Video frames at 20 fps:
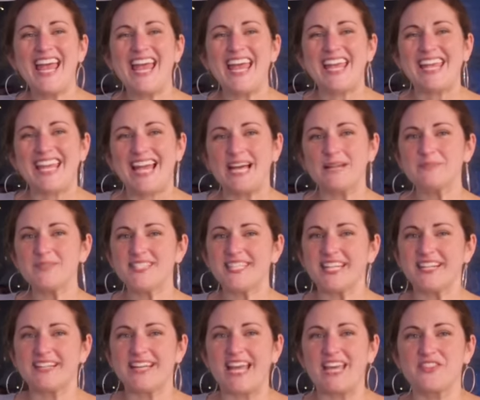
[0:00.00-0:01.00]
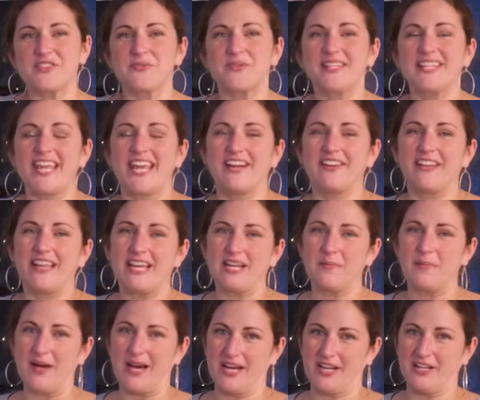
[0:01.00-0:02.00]
Hey, I'm Sarah Gaither with Carolina
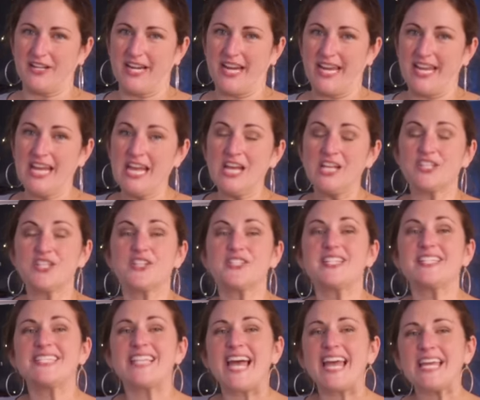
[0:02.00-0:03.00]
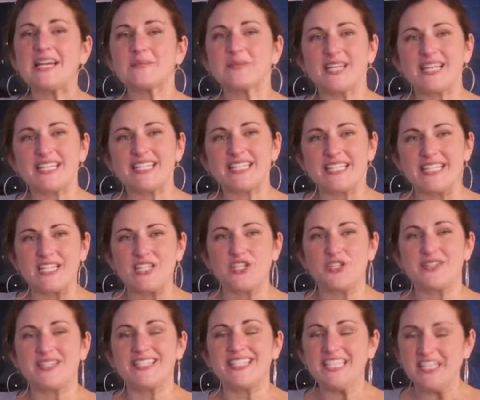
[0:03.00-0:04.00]
Pottery. So today I'm going to teach
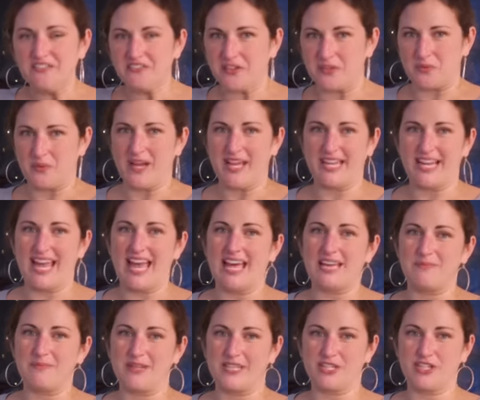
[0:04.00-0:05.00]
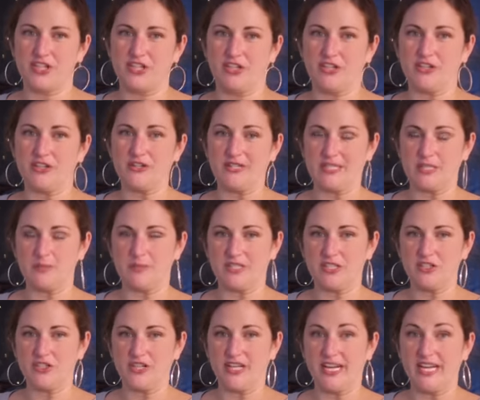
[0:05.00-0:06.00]
you a different way to add mesh to your Christmas
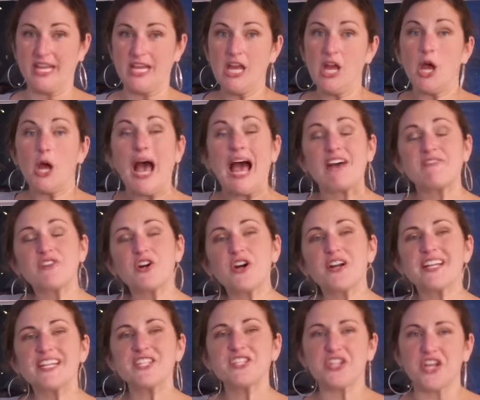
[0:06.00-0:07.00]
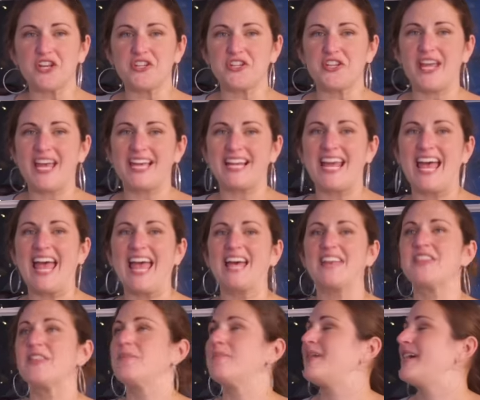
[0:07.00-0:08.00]
tree. I've already shown you how to
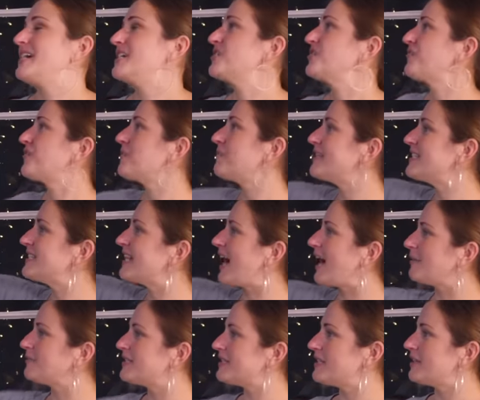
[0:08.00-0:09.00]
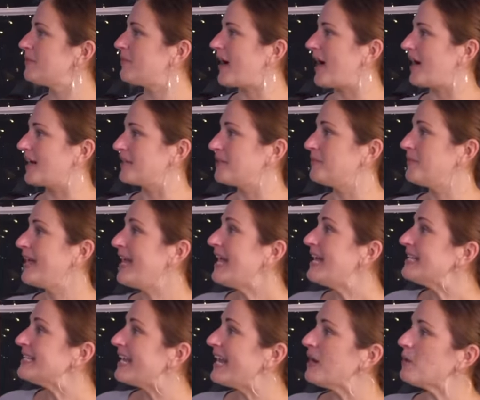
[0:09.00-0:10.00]
add the mesh from the top to the bottom.
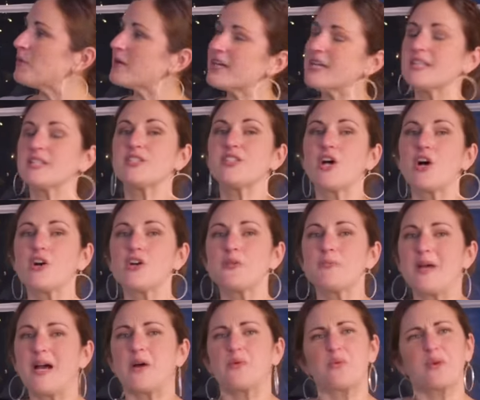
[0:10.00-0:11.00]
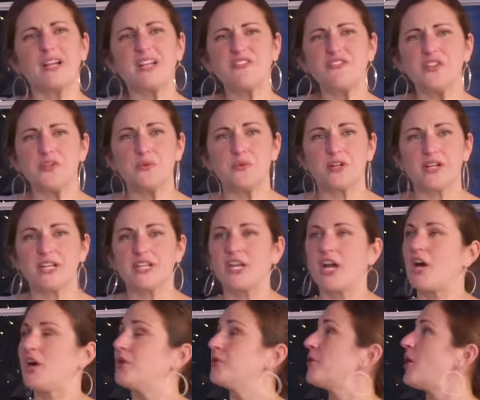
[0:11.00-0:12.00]
Now we're going to talk about what if you want to
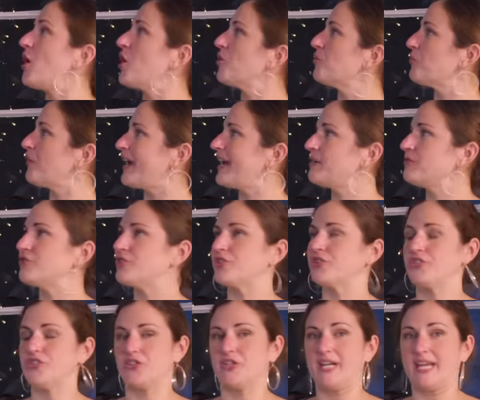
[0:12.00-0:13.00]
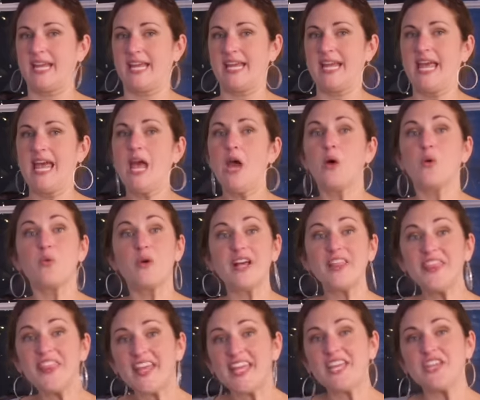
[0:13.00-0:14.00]
go around your tree.
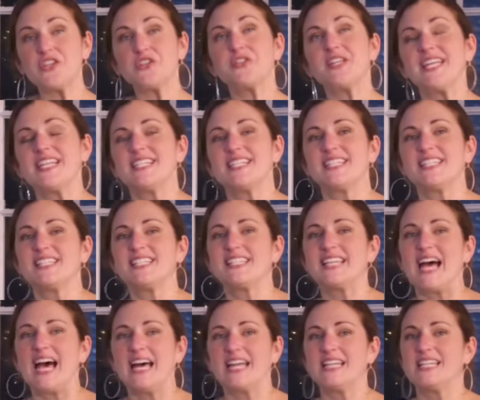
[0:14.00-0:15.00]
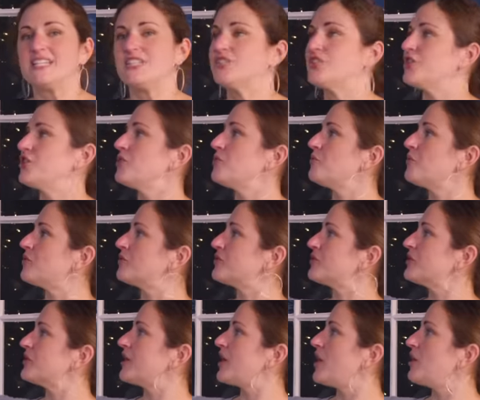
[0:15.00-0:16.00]
One thing you need to decide is do you want
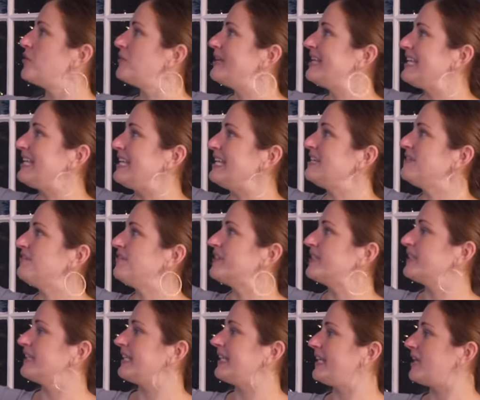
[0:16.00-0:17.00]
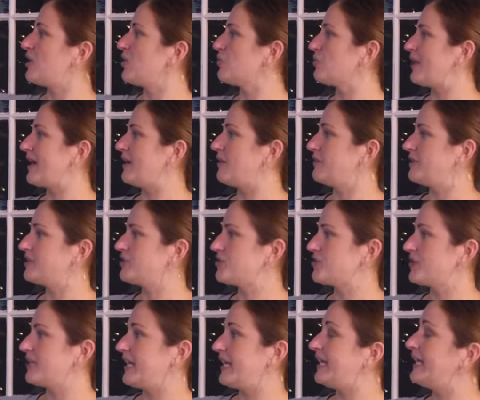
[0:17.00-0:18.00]
to go evenly around the
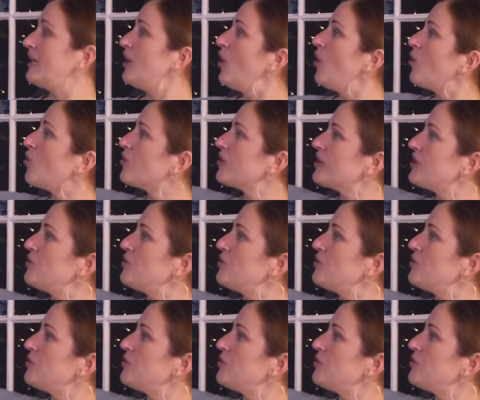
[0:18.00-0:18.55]
tree or do